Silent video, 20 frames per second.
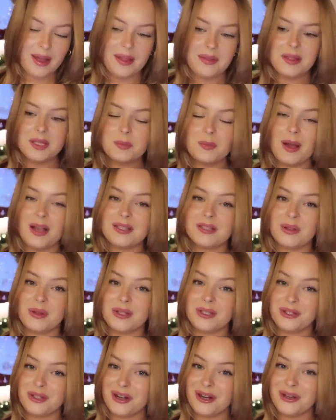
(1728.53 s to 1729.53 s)
This puzzle
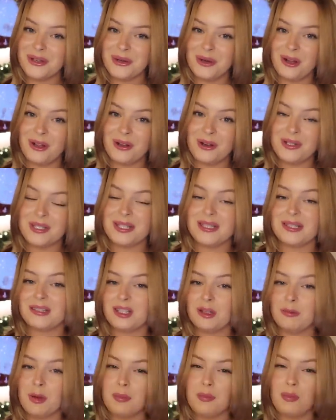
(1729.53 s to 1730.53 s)
is $32. It's a
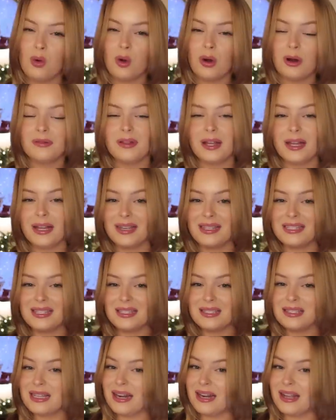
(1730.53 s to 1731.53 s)
little bit more of like an
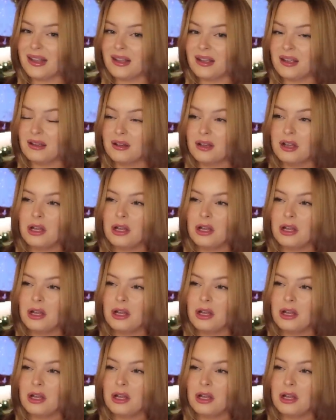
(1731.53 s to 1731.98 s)
aesthetic